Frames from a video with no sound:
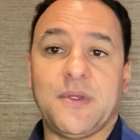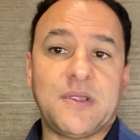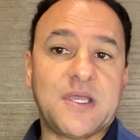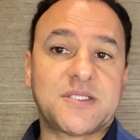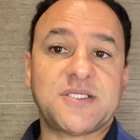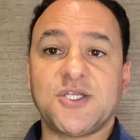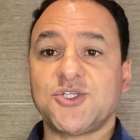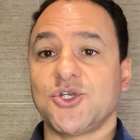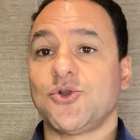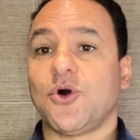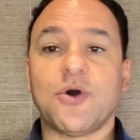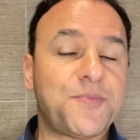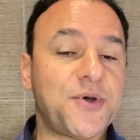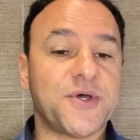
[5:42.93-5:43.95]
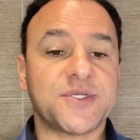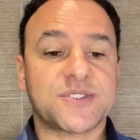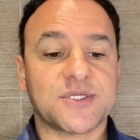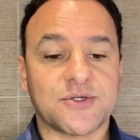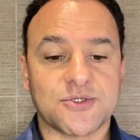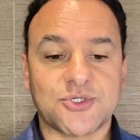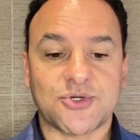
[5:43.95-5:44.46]
attention all
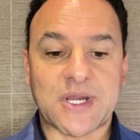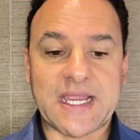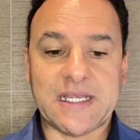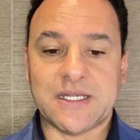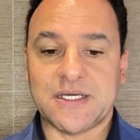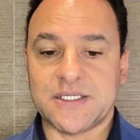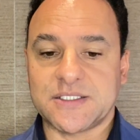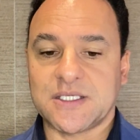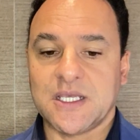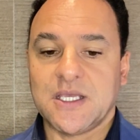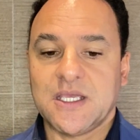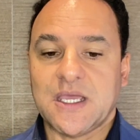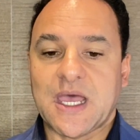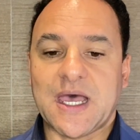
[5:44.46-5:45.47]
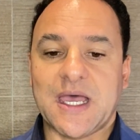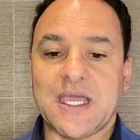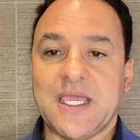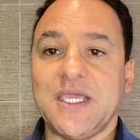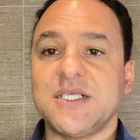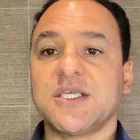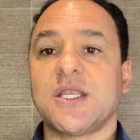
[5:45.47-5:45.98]
personal trainers,
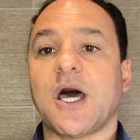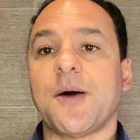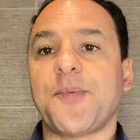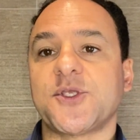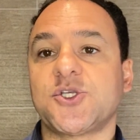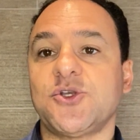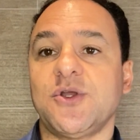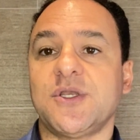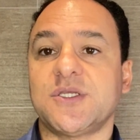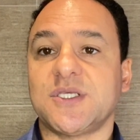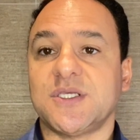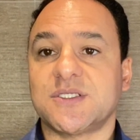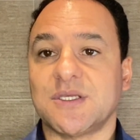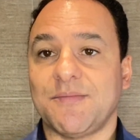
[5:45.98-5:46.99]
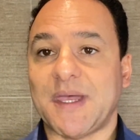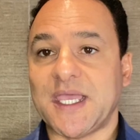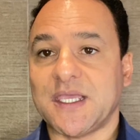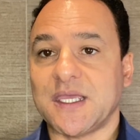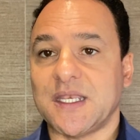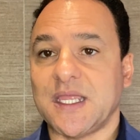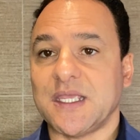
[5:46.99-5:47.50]
here's an opportunity to
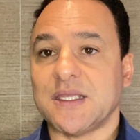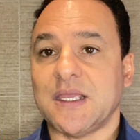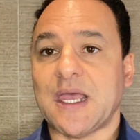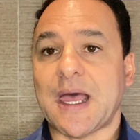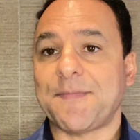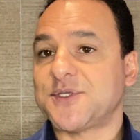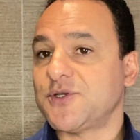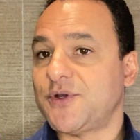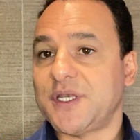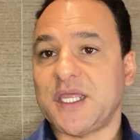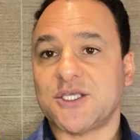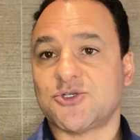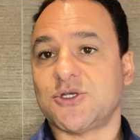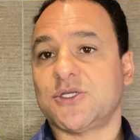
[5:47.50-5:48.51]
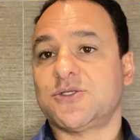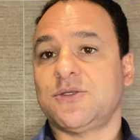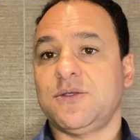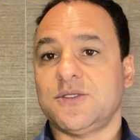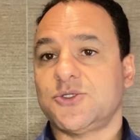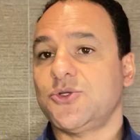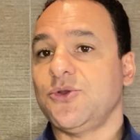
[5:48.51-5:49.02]
make up to an extra
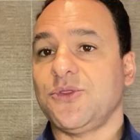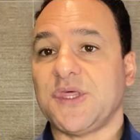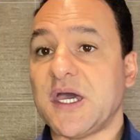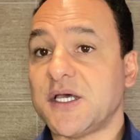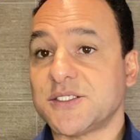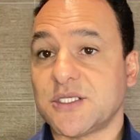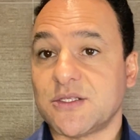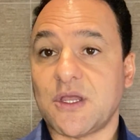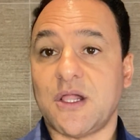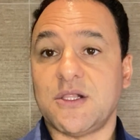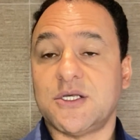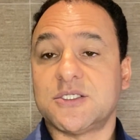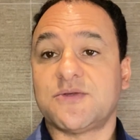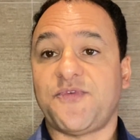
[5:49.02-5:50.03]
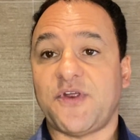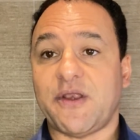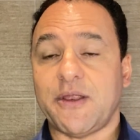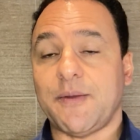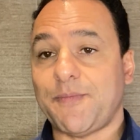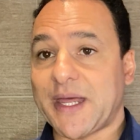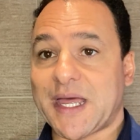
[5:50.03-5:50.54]
$2,000
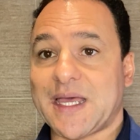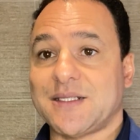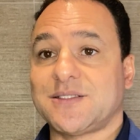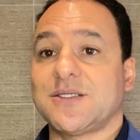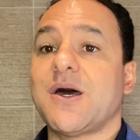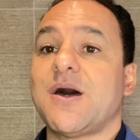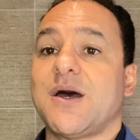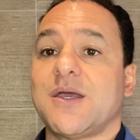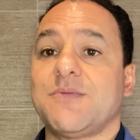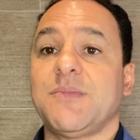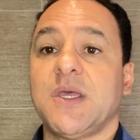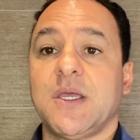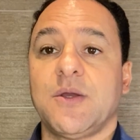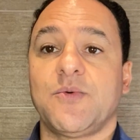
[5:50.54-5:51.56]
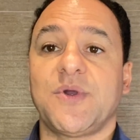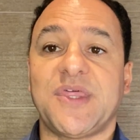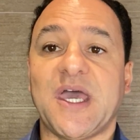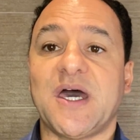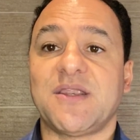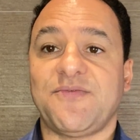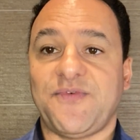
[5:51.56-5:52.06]
very part-time
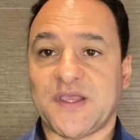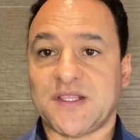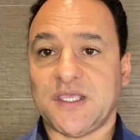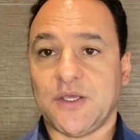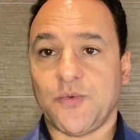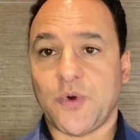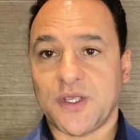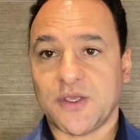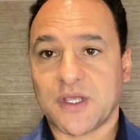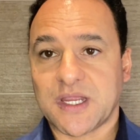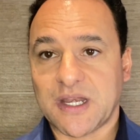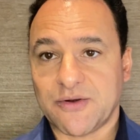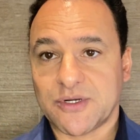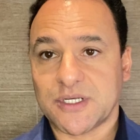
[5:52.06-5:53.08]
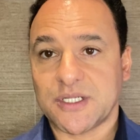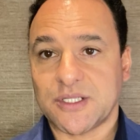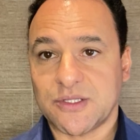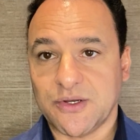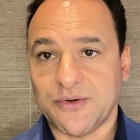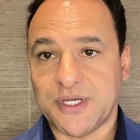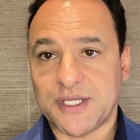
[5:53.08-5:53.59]
without affecting what you're currently
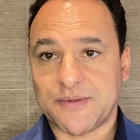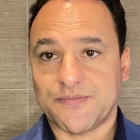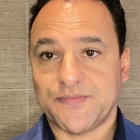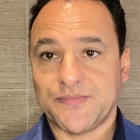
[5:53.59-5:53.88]
doing.